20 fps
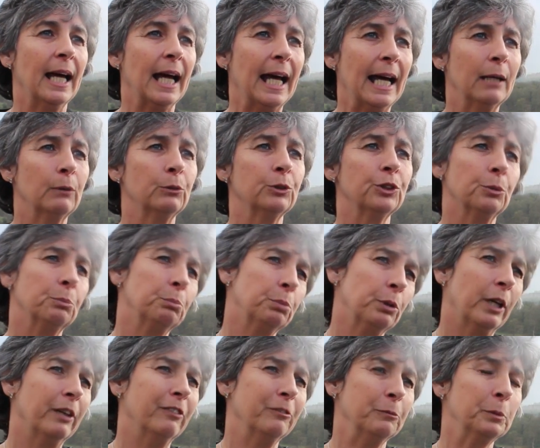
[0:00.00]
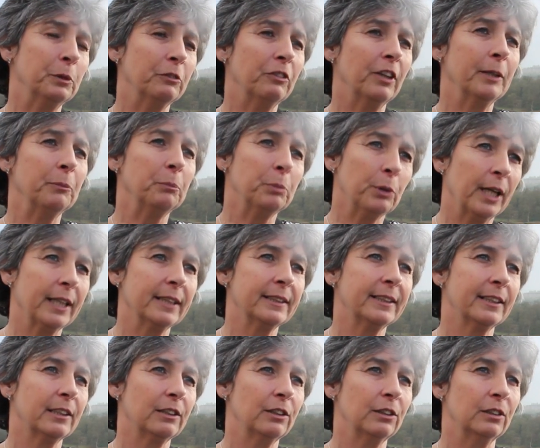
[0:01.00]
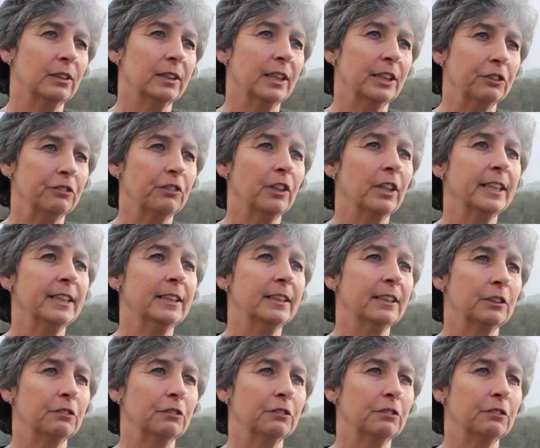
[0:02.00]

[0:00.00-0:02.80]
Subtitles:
out to provide practical advice